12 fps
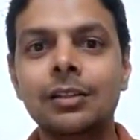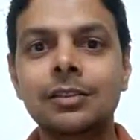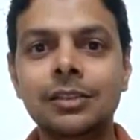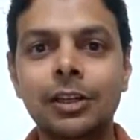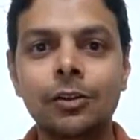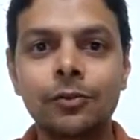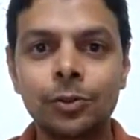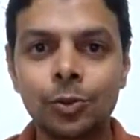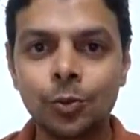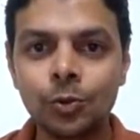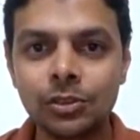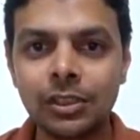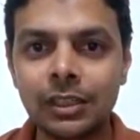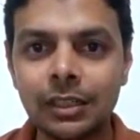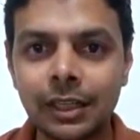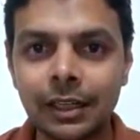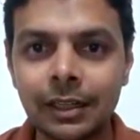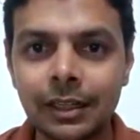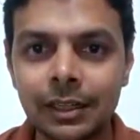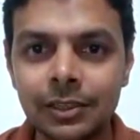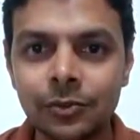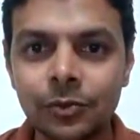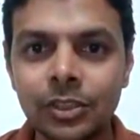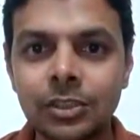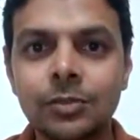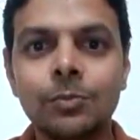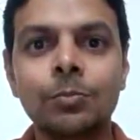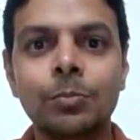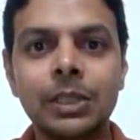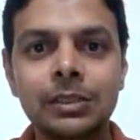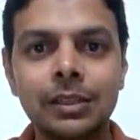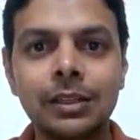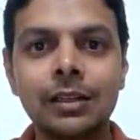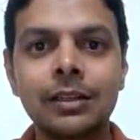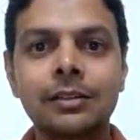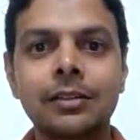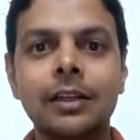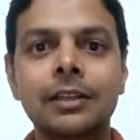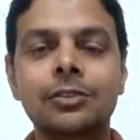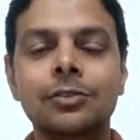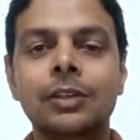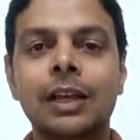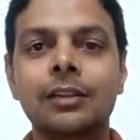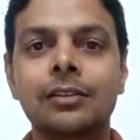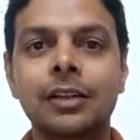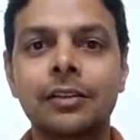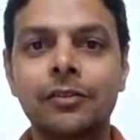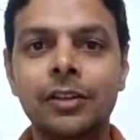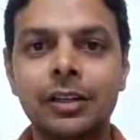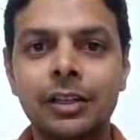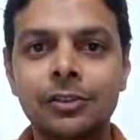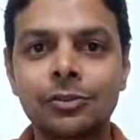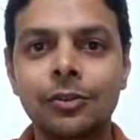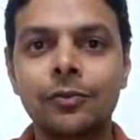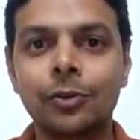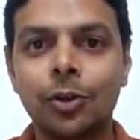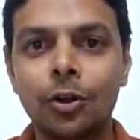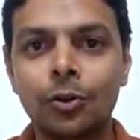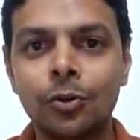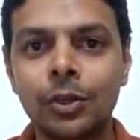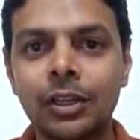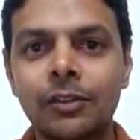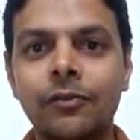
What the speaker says: set of tools and techniques which basically tries to gather evidence of wrongdoing,